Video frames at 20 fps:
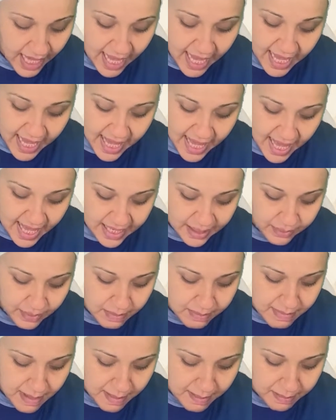He has
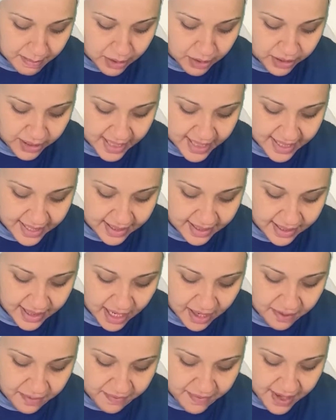remembered his
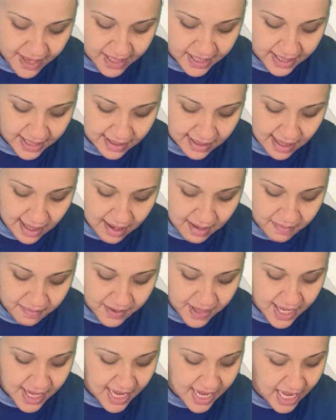steadfast love
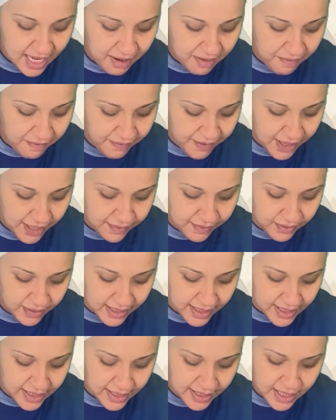and
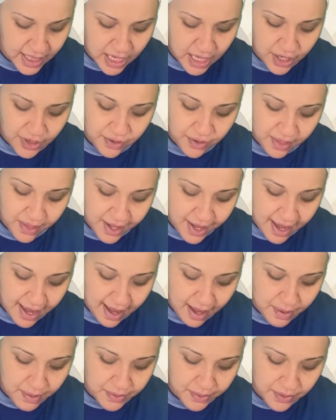faithfulness to the
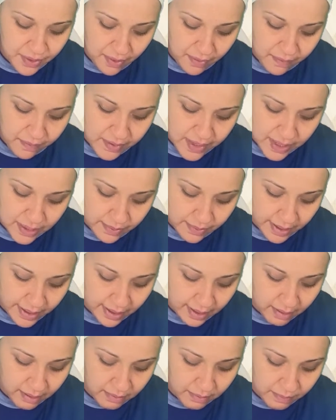house of
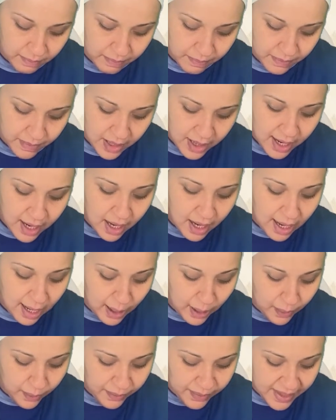Israel.
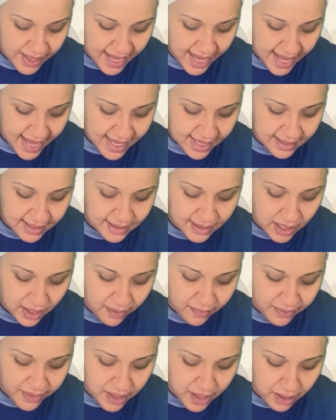All the ends
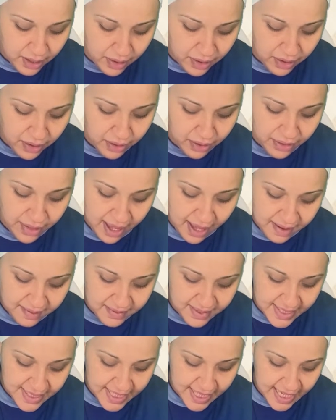of the earth have
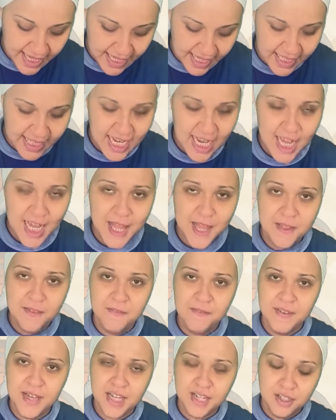seen the
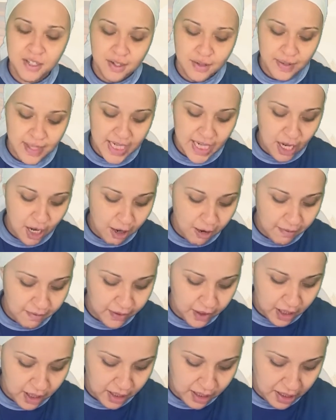victory of
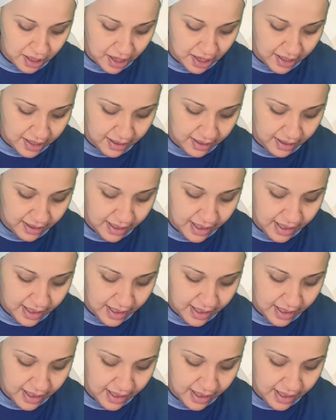our God.